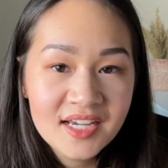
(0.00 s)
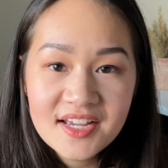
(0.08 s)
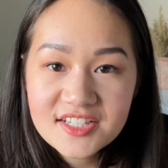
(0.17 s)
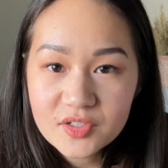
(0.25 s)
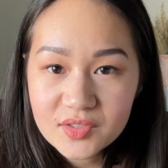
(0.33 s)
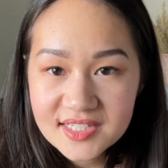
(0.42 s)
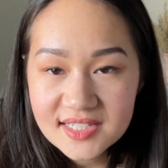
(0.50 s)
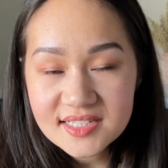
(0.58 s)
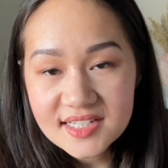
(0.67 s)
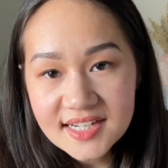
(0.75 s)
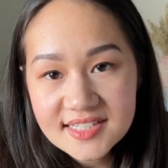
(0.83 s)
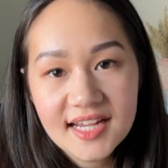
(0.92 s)
So this is
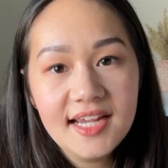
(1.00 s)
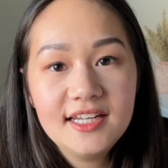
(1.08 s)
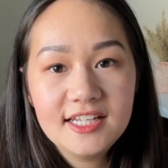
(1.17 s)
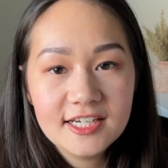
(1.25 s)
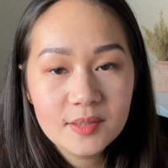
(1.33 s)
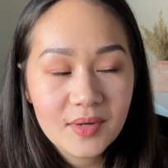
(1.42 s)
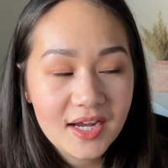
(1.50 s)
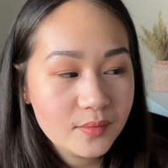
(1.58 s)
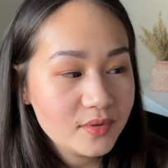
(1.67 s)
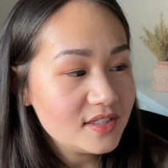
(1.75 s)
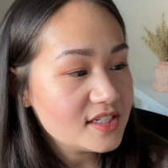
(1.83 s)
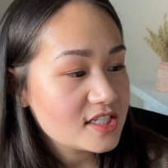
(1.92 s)
titanium. I
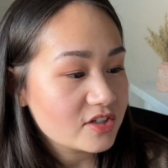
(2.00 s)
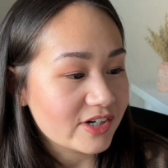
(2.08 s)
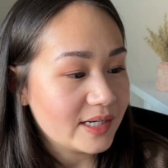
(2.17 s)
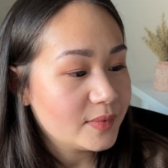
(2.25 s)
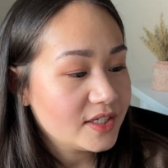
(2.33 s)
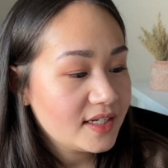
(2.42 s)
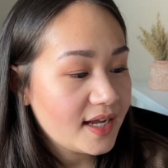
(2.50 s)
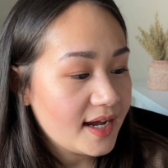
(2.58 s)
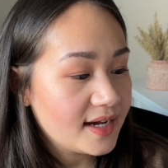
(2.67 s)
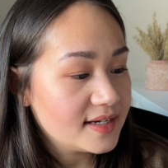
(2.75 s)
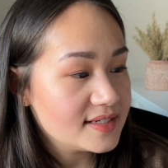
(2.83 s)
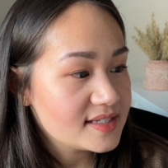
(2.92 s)
would describe it
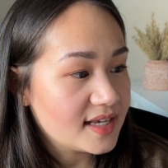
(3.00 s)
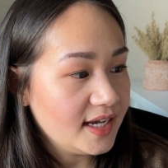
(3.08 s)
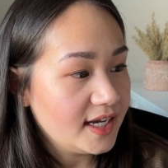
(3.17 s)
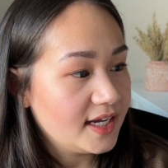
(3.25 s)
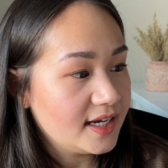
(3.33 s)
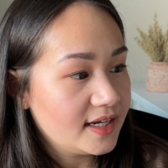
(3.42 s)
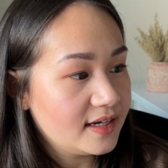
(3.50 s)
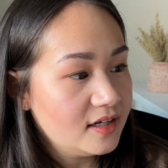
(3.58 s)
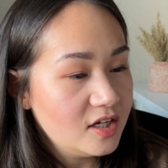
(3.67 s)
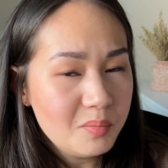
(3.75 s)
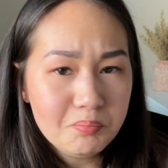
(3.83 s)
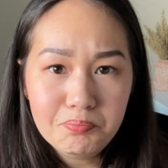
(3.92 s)
as a
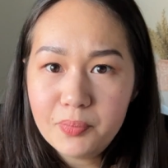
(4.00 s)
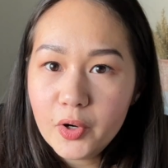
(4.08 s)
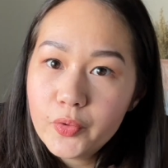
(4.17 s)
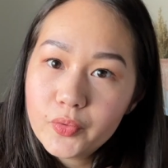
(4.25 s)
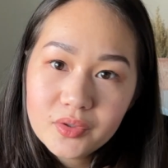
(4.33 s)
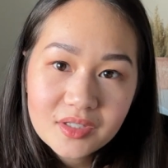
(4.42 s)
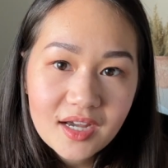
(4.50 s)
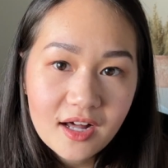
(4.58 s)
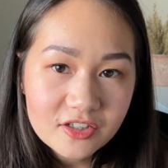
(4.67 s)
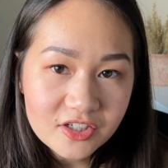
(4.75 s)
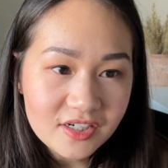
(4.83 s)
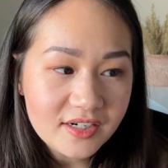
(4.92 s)
bone
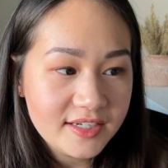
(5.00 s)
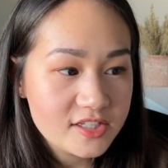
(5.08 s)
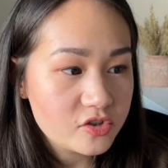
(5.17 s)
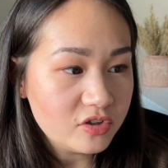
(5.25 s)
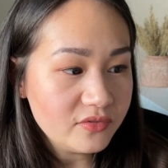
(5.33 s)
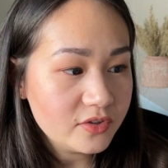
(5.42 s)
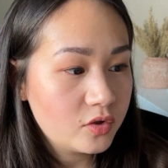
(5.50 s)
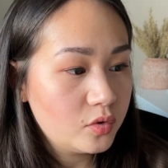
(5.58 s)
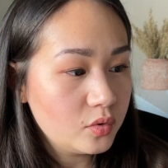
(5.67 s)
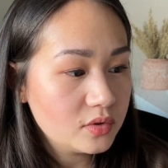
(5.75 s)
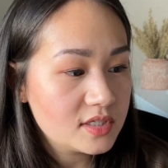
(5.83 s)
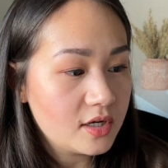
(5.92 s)
color. It's sort of a
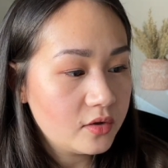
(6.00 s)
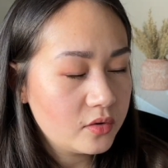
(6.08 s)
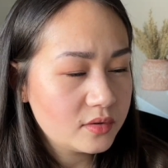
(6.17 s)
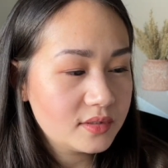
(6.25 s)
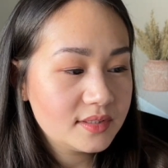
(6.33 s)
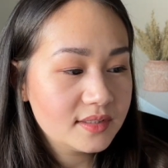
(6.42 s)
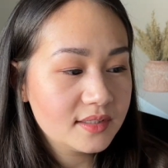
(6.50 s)
cool toned